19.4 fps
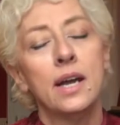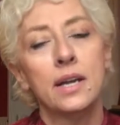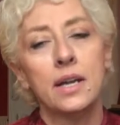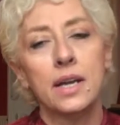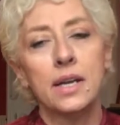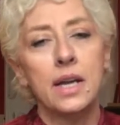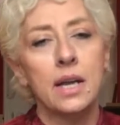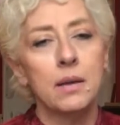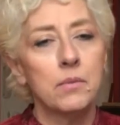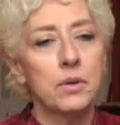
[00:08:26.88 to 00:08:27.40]
And
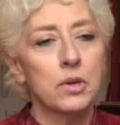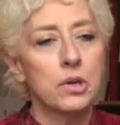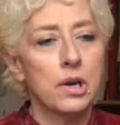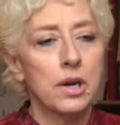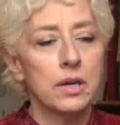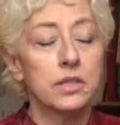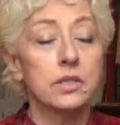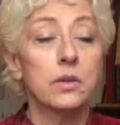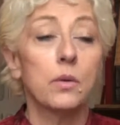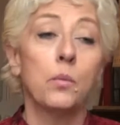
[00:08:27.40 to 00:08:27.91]
I came
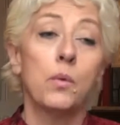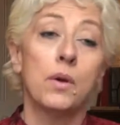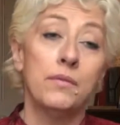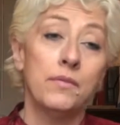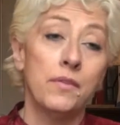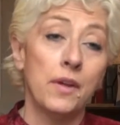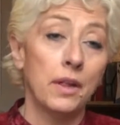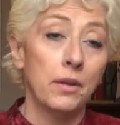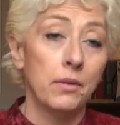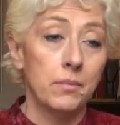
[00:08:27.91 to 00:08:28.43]
across
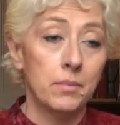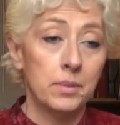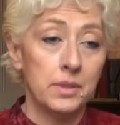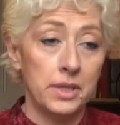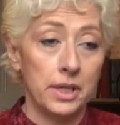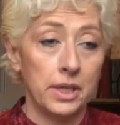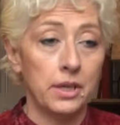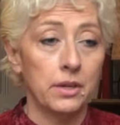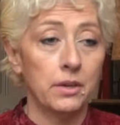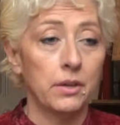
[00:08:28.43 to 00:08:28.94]
one fellow in
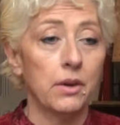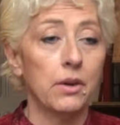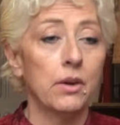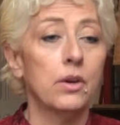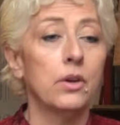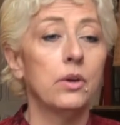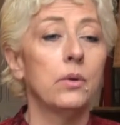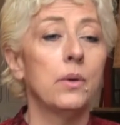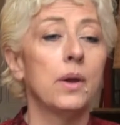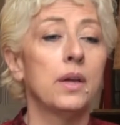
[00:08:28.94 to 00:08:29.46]
particular
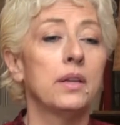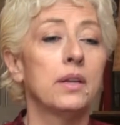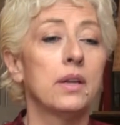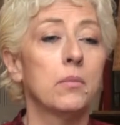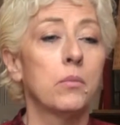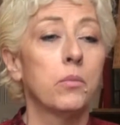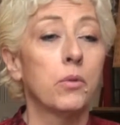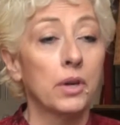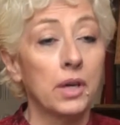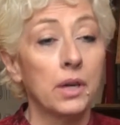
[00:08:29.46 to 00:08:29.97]
who ended
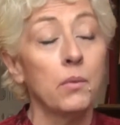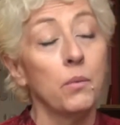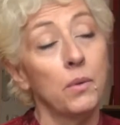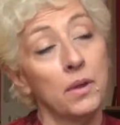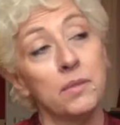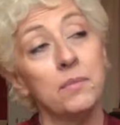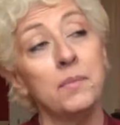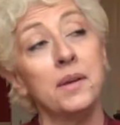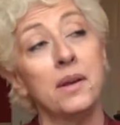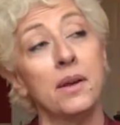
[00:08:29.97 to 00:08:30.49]
up working
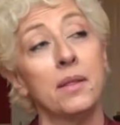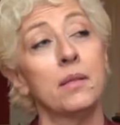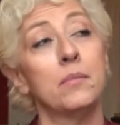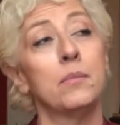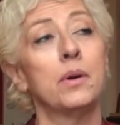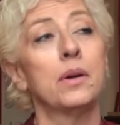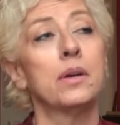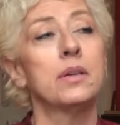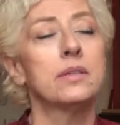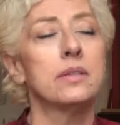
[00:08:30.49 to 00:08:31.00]
with me on
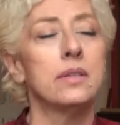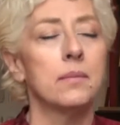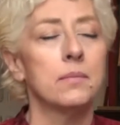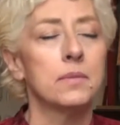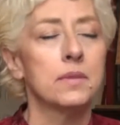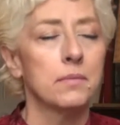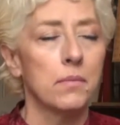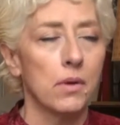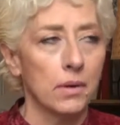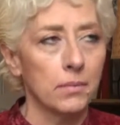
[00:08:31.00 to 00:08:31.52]
the book. His name
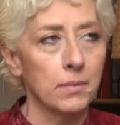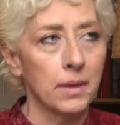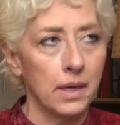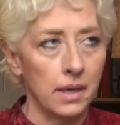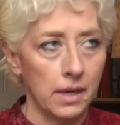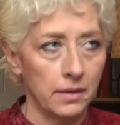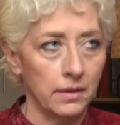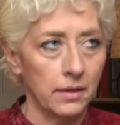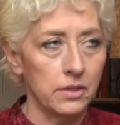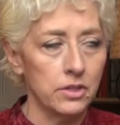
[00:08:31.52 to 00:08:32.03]
is Mark
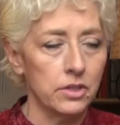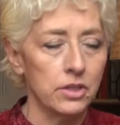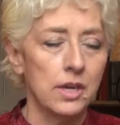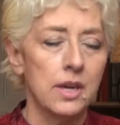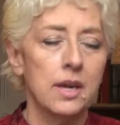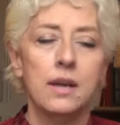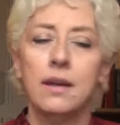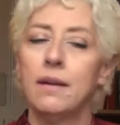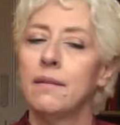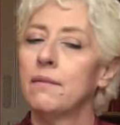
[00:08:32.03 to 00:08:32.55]
McCandlish.
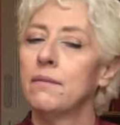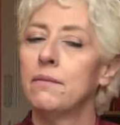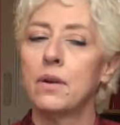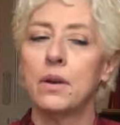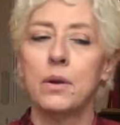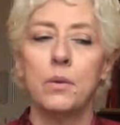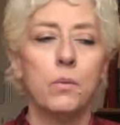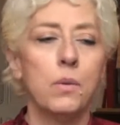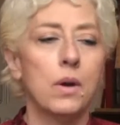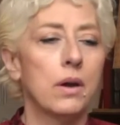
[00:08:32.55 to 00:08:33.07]

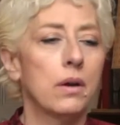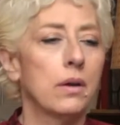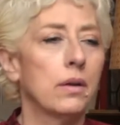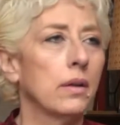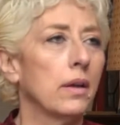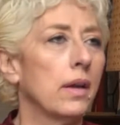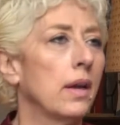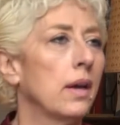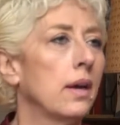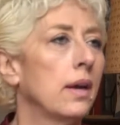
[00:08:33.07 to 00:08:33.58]
Very
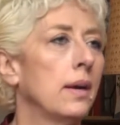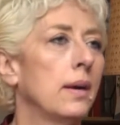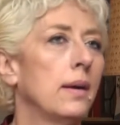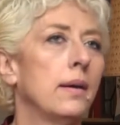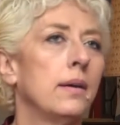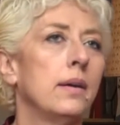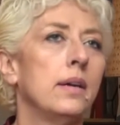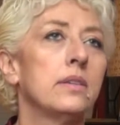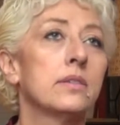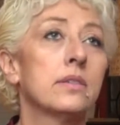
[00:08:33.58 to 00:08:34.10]
well,
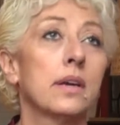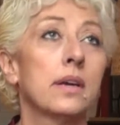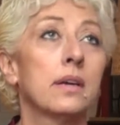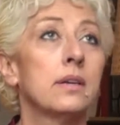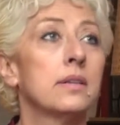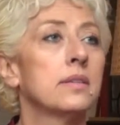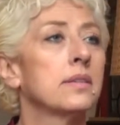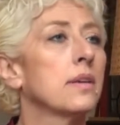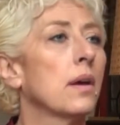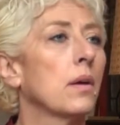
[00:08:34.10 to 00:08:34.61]
he's like
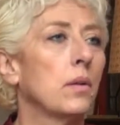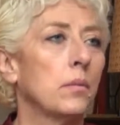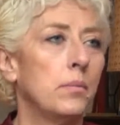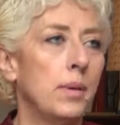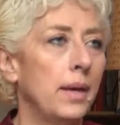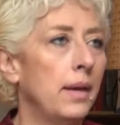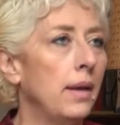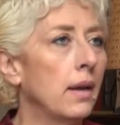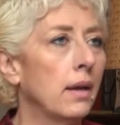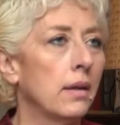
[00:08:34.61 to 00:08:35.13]
an
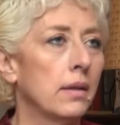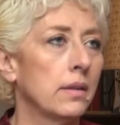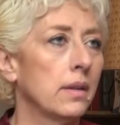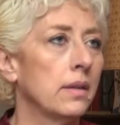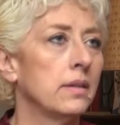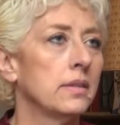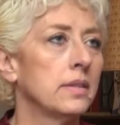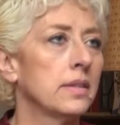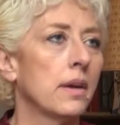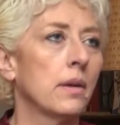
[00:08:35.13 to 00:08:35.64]

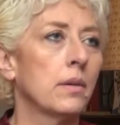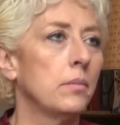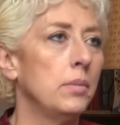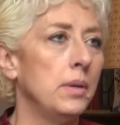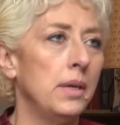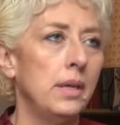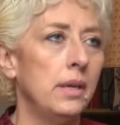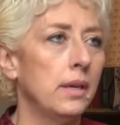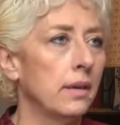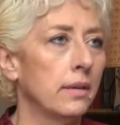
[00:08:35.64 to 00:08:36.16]

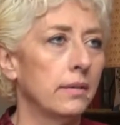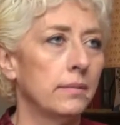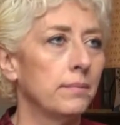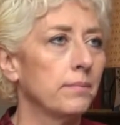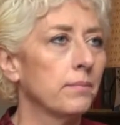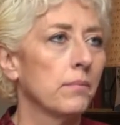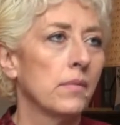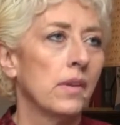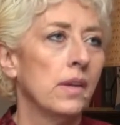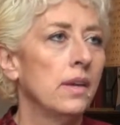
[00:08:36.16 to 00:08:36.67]
encyclopedia
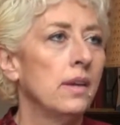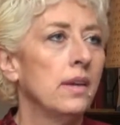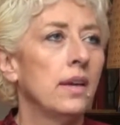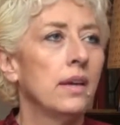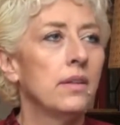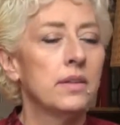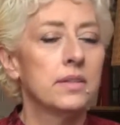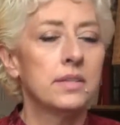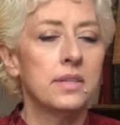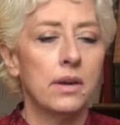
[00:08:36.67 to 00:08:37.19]

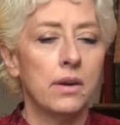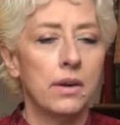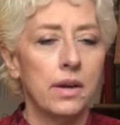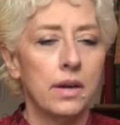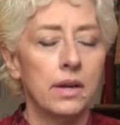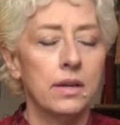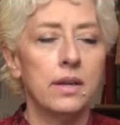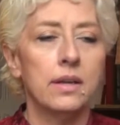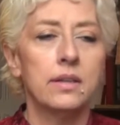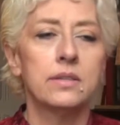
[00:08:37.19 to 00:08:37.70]
in this
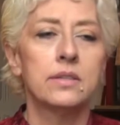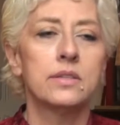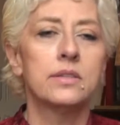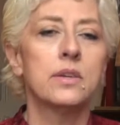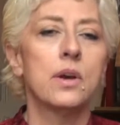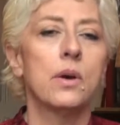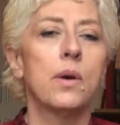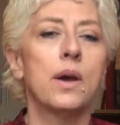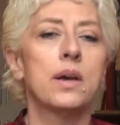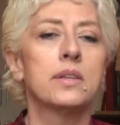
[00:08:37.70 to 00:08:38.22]
area. And
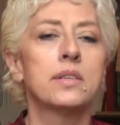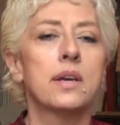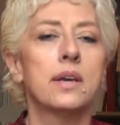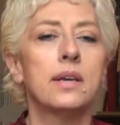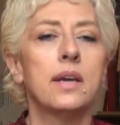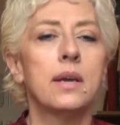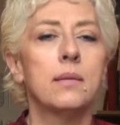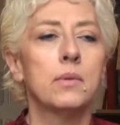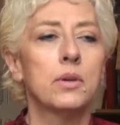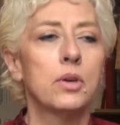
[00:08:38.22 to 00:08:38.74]
so as
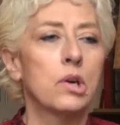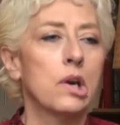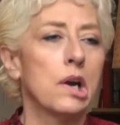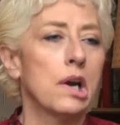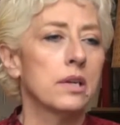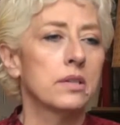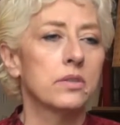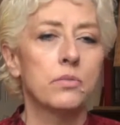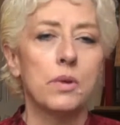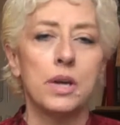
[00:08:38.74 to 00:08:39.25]
I came
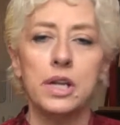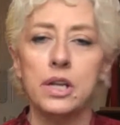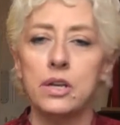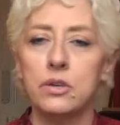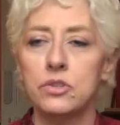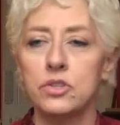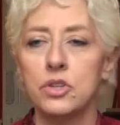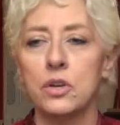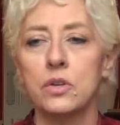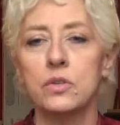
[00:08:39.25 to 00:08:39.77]
across
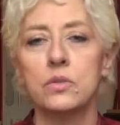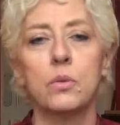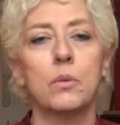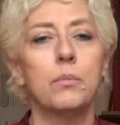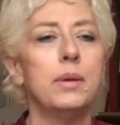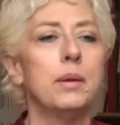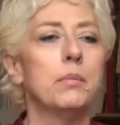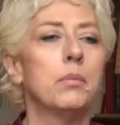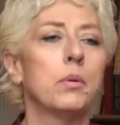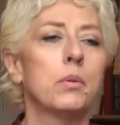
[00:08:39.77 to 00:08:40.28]
radio shows
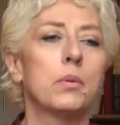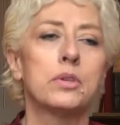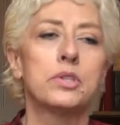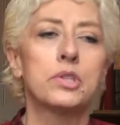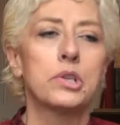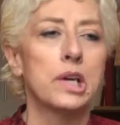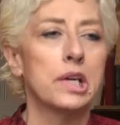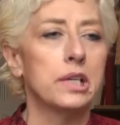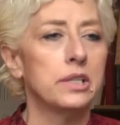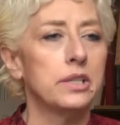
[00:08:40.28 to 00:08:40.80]
where people were
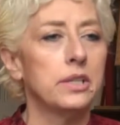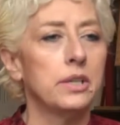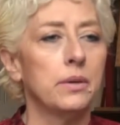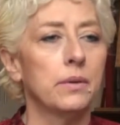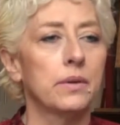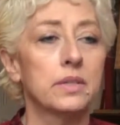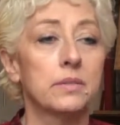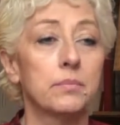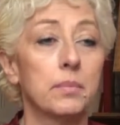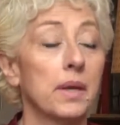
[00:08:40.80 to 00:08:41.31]
trying to
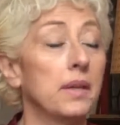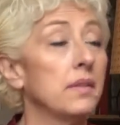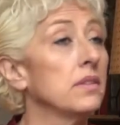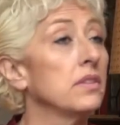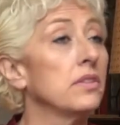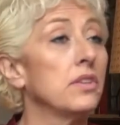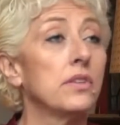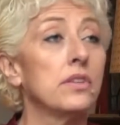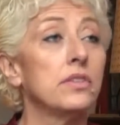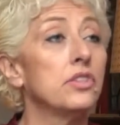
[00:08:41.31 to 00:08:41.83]
explain
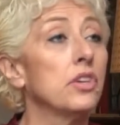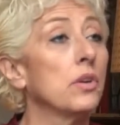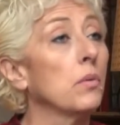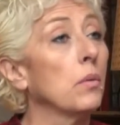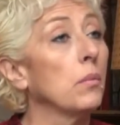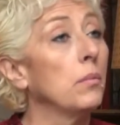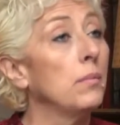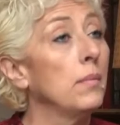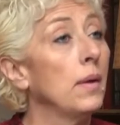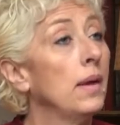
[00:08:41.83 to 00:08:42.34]
this to the
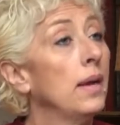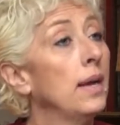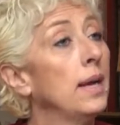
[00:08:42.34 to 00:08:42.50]
general